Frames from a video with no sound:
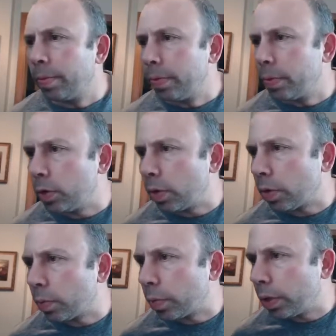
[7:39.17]
You are
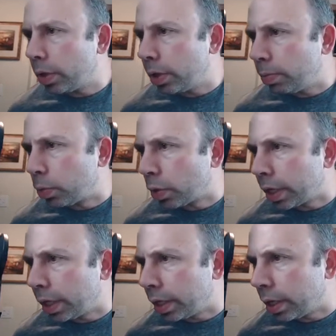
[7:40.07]
really
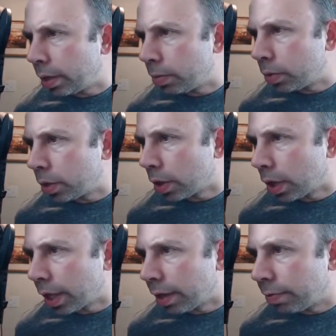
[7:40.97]
bringing him to
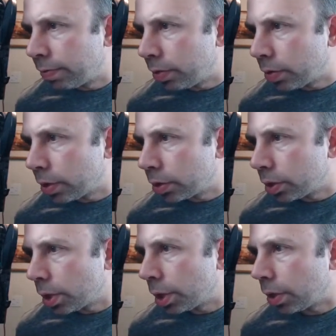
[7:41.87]
life. You are
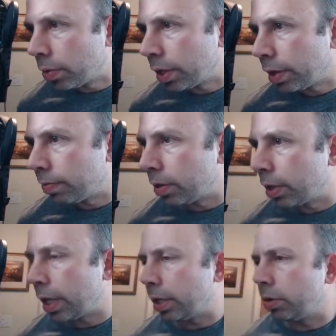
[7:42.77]
just so gifted.
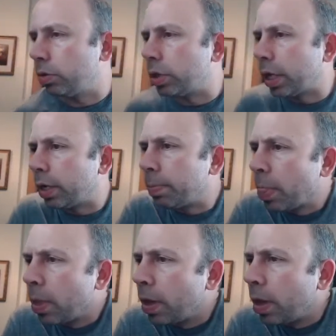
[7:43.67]
Thank you, Jen.
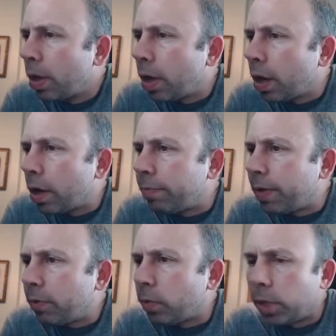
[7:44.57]

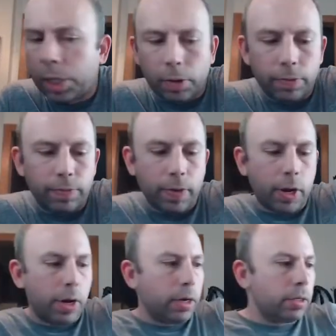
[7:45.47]
Favorite one so
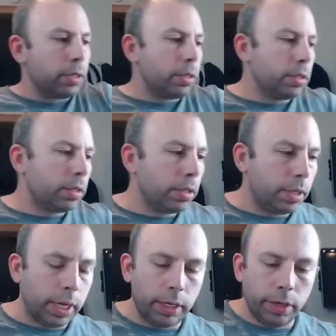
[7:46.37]
far.
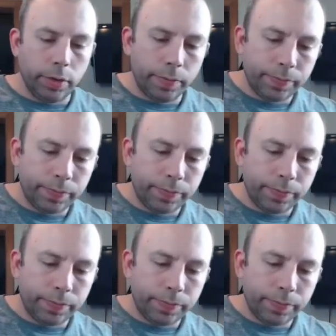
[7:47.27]
Thank you.